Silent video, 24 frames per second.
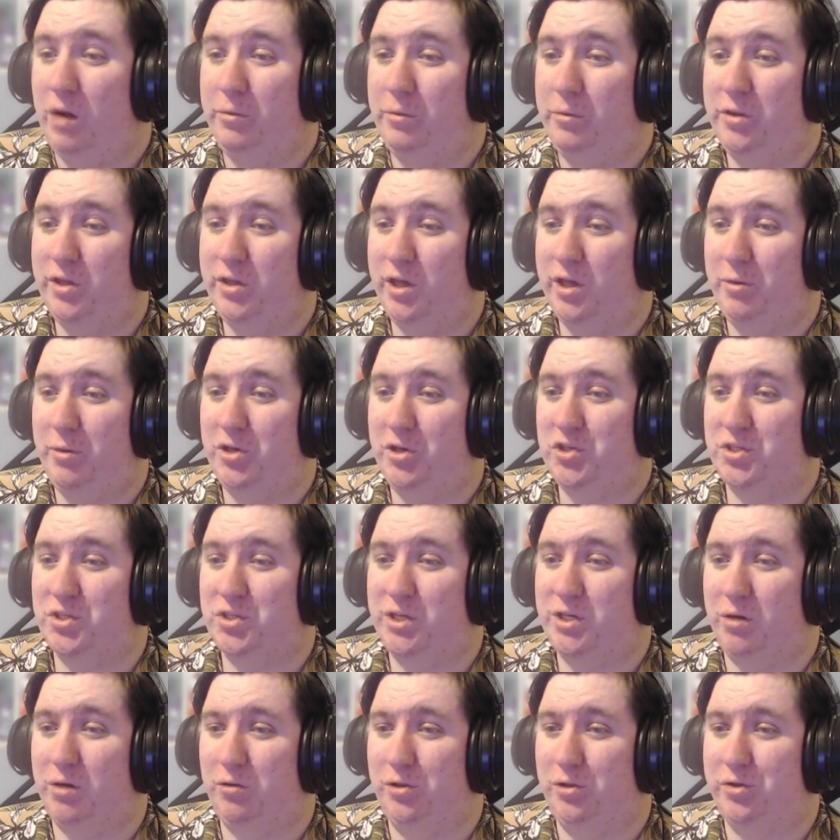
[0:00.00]
I mean, the animation
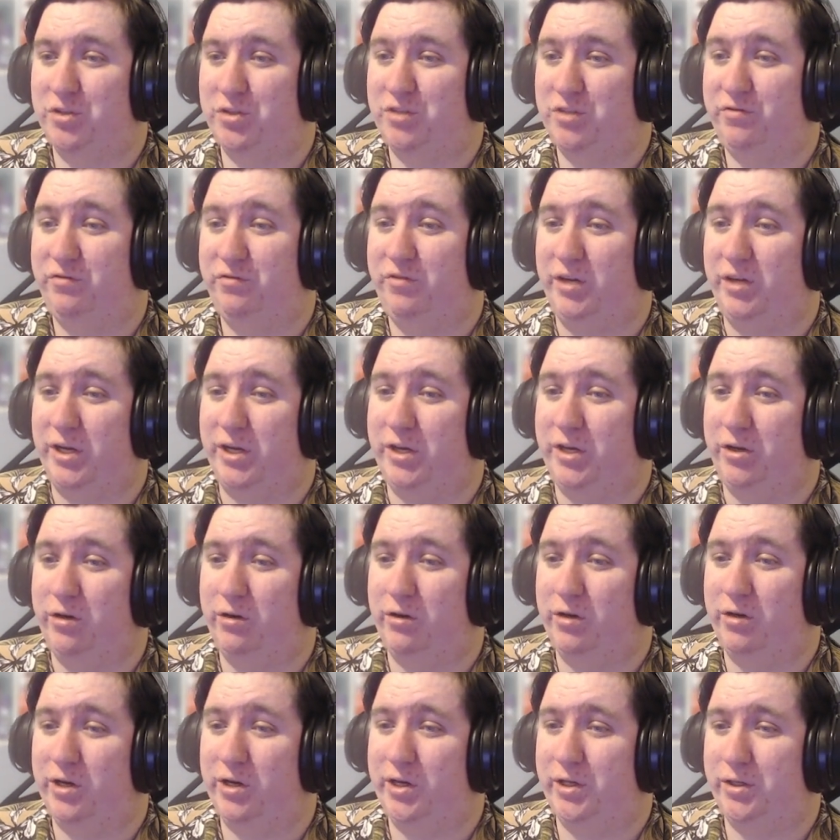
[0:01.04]
style looks fucking
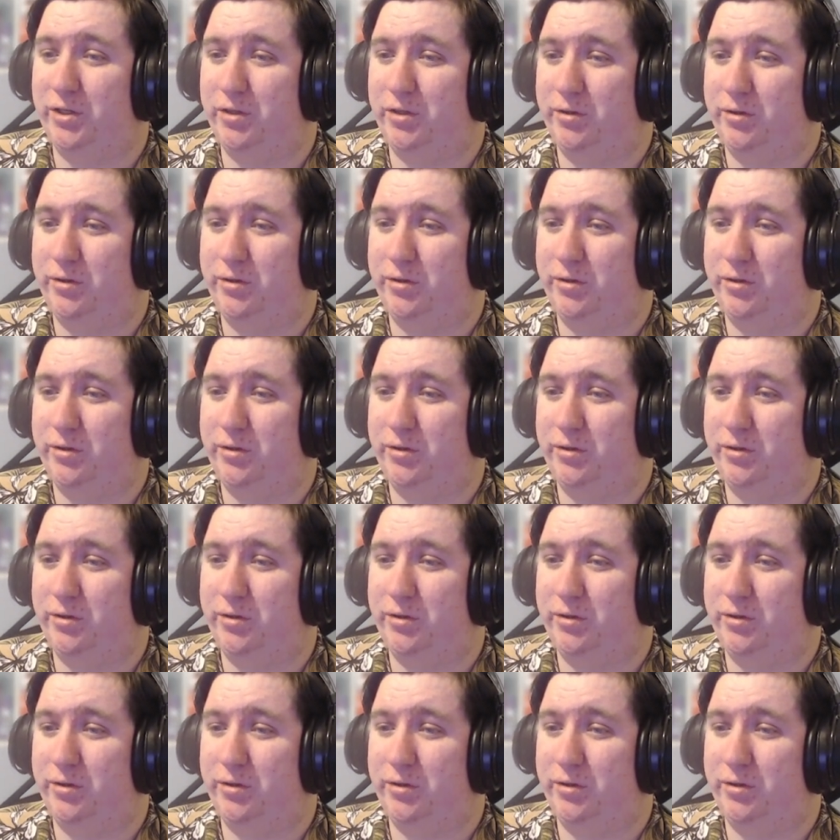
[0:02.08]
alright.